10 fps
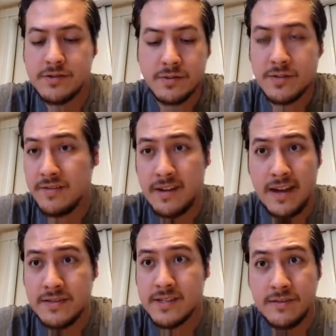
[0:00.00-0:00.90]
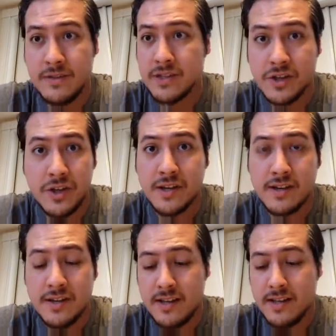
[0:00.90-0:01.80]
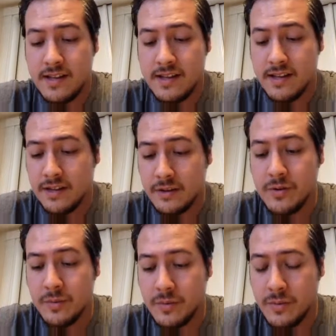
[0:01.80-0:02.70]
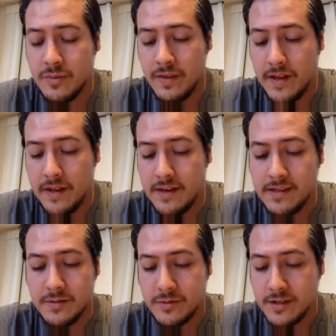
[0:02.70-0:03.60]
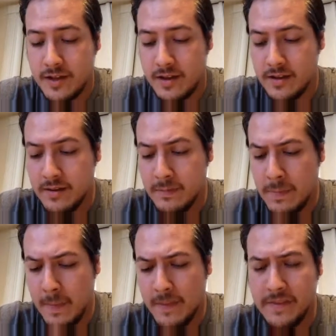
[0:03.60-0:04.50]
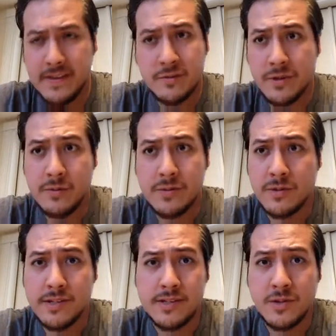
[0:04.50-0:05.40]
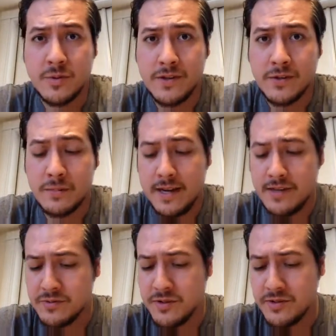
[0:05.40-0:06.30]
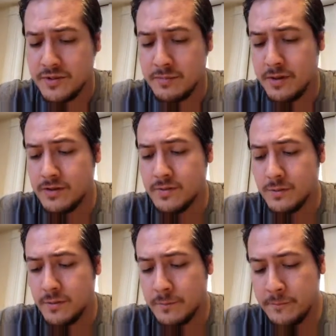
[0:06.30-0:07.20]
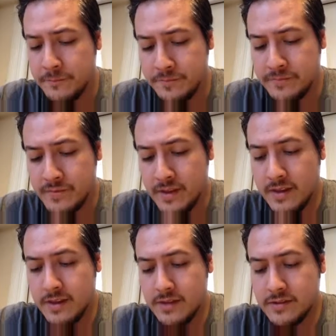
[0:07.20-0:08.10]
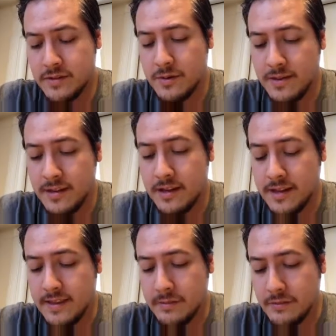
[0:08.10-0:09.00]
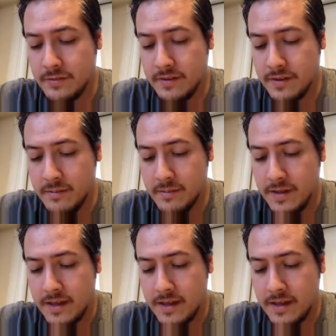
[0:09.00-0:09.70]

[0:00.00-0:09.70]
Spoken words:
7.5 is definitely good. You can work with that, and he's only, I think he was only a situational pass rusher in Baltimore, so I like that move for them.